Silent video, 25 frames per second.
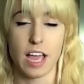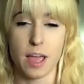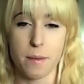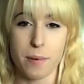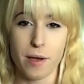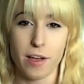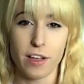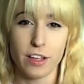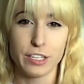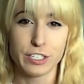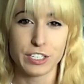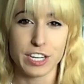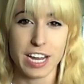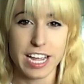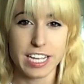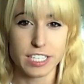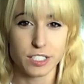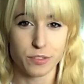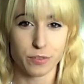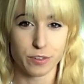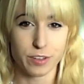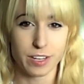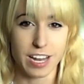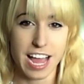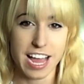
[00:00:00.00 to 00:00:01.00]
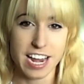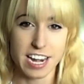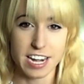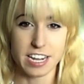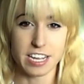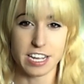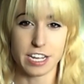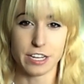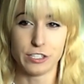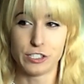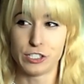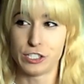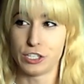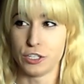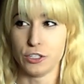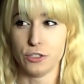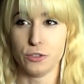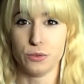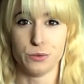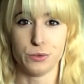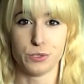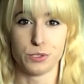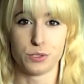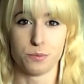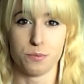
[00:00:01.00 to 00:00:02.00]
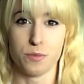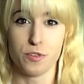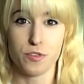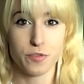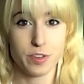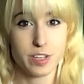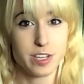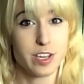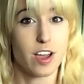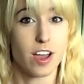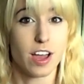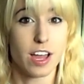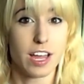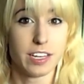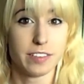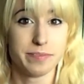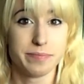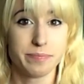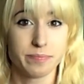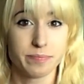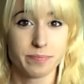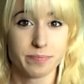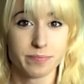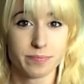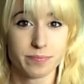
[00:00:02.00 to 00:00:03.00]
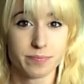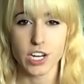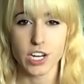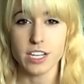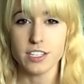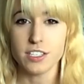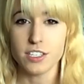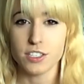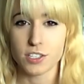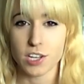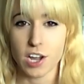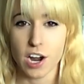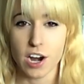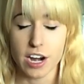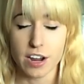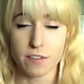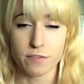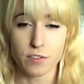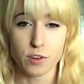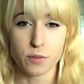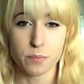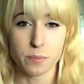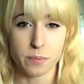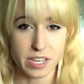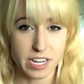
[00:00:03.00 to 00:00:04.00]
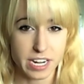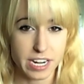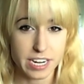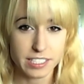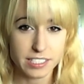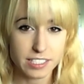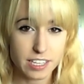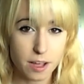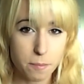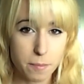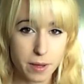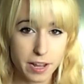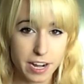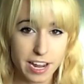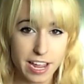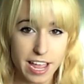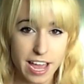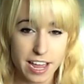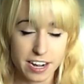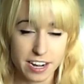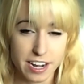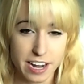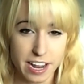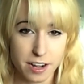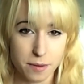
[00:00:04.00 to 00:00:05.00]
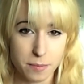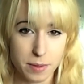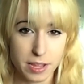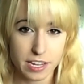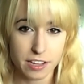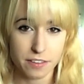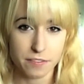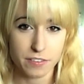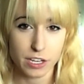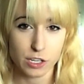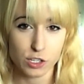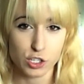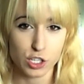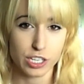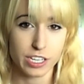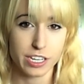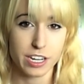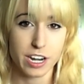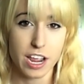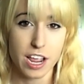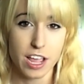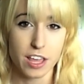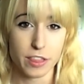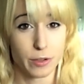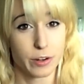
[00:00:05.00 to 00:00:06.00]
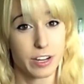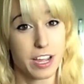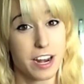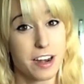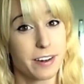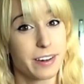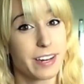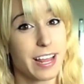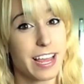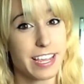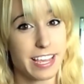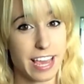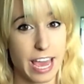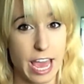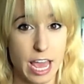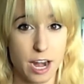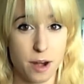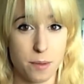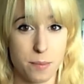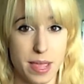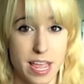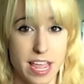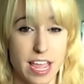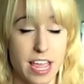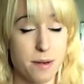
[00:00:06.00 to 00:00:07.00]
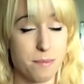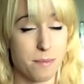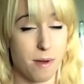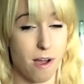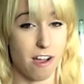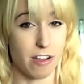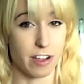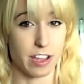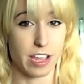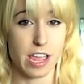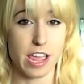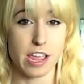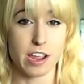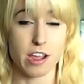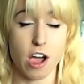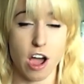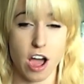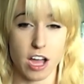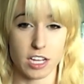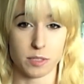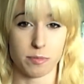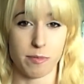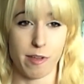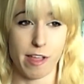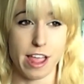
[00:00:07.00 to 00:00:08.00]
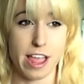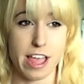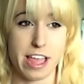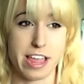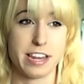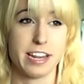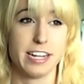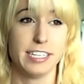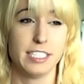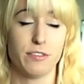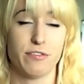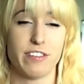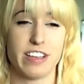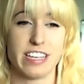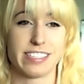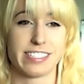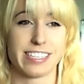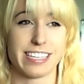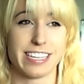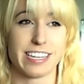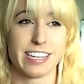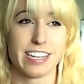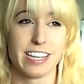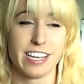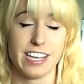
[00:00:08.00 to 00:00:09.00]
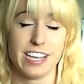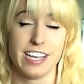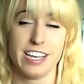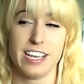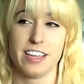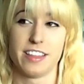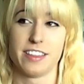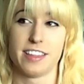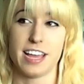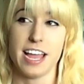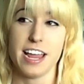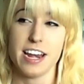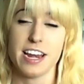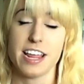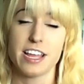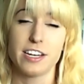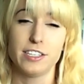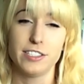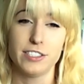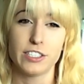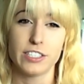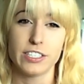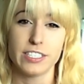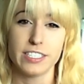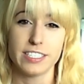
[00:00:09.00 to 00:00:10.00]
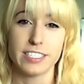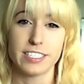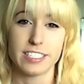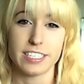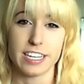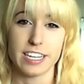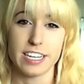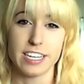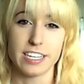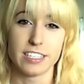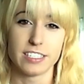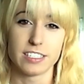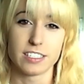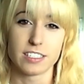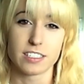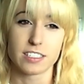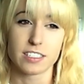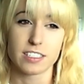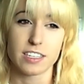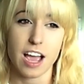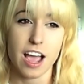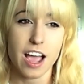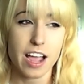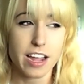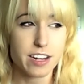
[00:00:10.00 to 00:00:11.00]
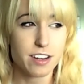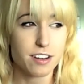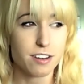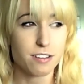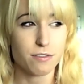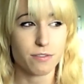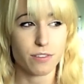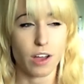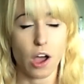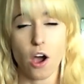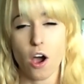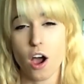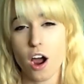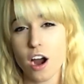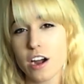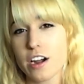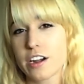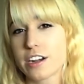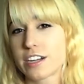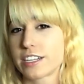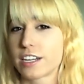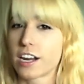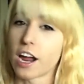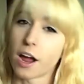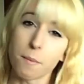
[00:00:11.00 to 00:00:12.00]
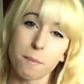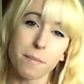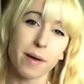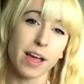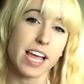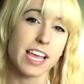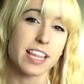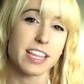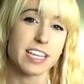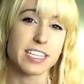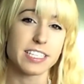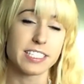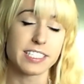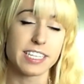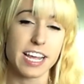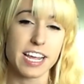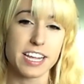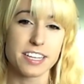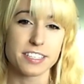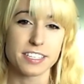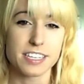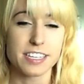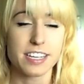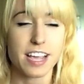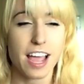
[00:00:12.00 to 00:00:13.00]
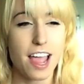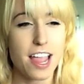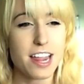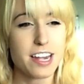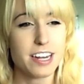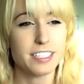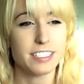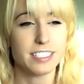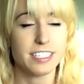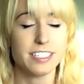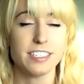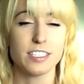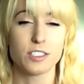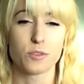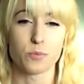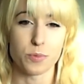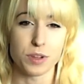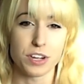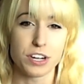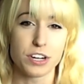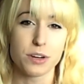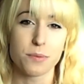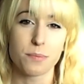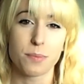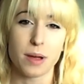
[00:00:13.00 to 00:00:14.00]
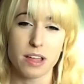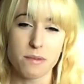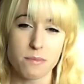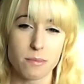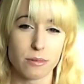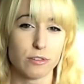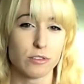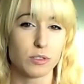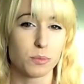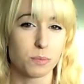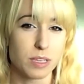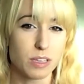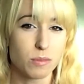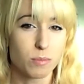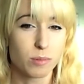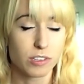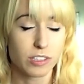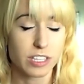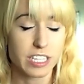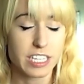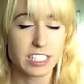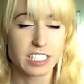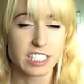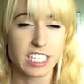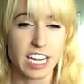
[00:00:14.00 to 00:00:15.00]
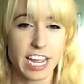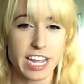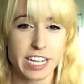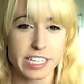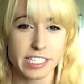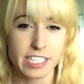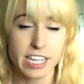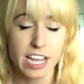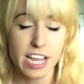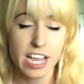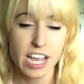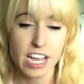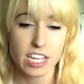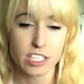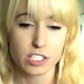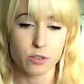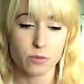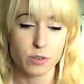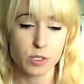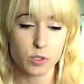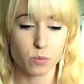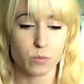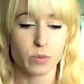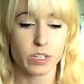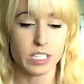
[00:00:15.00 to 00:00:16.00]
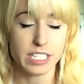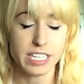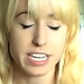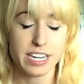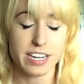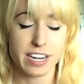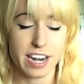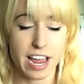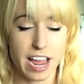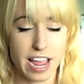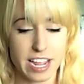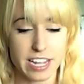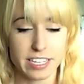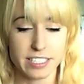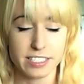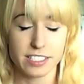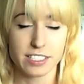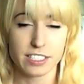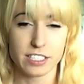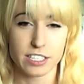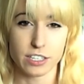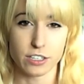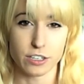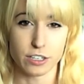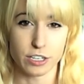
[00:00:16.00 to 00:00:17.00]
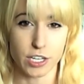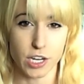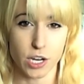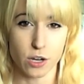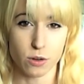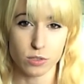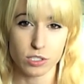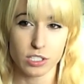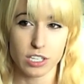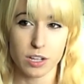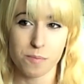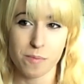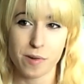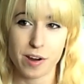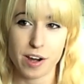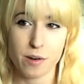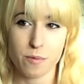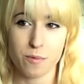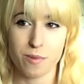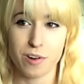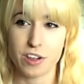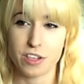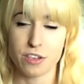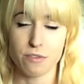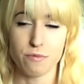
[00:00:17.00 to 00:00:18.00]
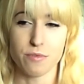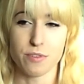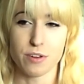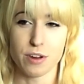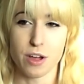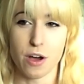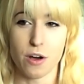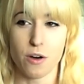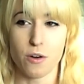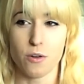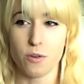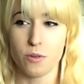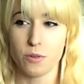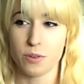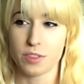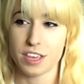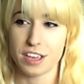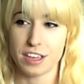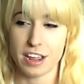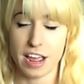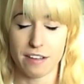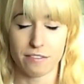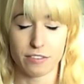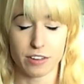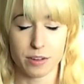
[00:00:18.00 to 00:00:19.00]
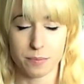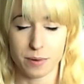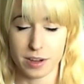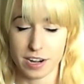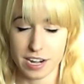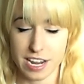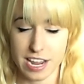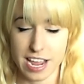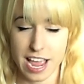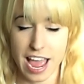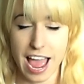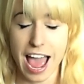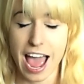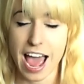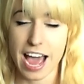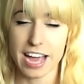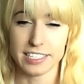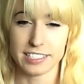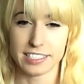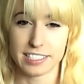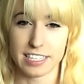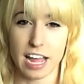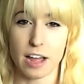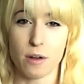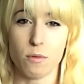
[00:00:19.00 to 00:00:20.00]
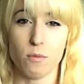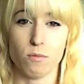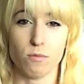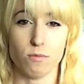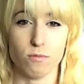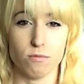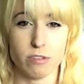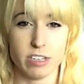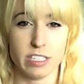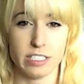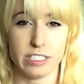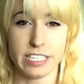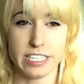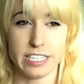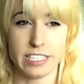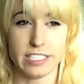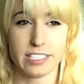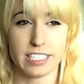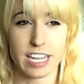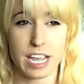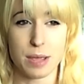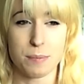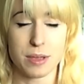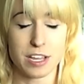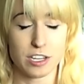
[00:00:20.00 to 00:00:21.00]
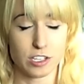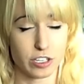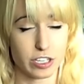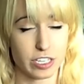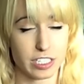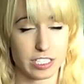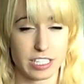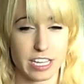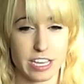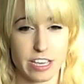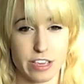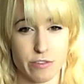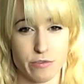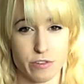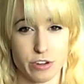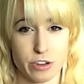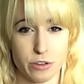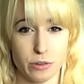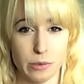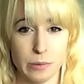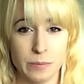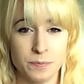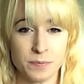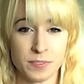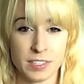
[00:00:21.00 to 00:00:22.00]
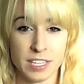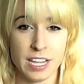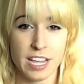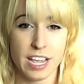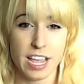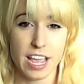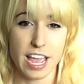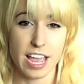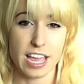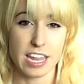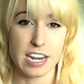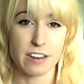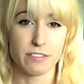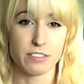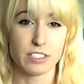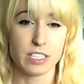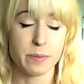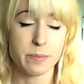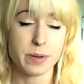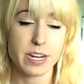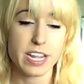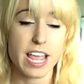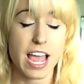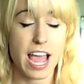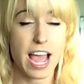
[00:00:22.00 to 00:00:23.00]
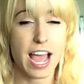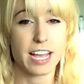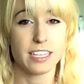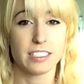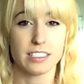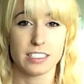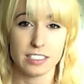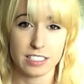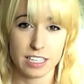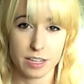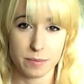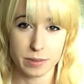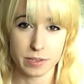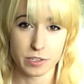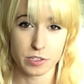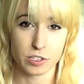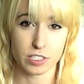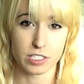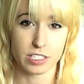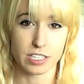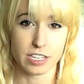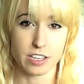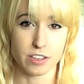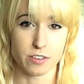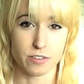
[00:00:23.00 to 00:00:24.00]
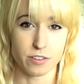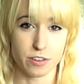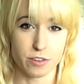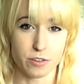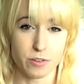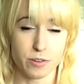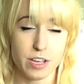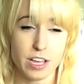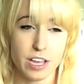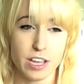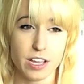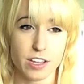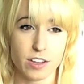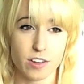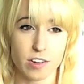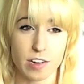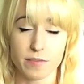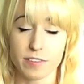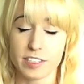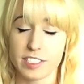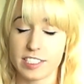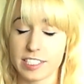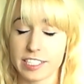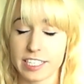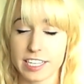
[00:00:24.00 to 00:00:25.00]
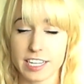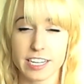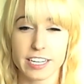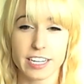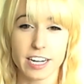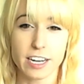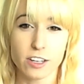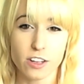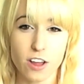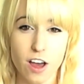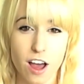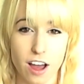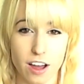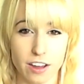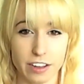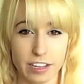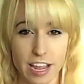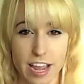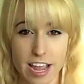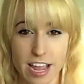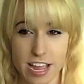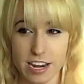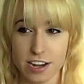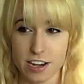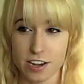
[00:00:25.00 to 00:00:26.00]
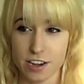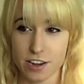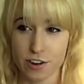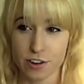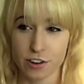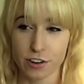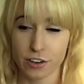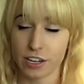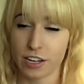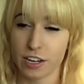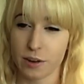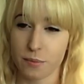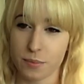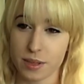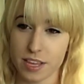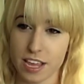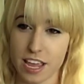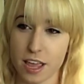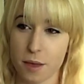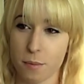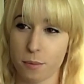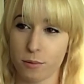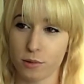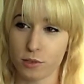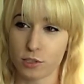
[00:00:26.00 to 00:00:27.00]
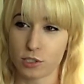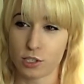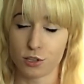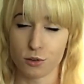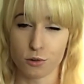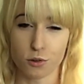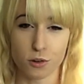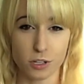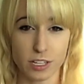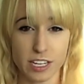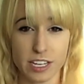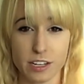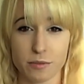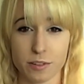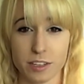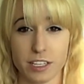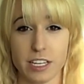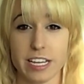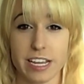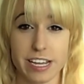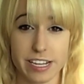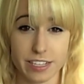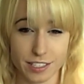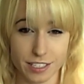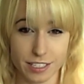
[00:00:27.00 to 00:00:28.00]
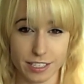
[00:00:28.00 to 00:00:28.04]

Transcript: I apologize for lighting issues. Moving on. Chances are, if you're meeting somebody at an anime convention, they're gonna like anime and manga and cosplay, and let's face it, that interest is kind of hard to come by these days and kind of seen as weird by most people these days. So it's really nice to go somewhere where you know that everybody has that really same interest that you do. And if somebody has the same interest that you do, you're obviously going to get along and you're going to be able to click really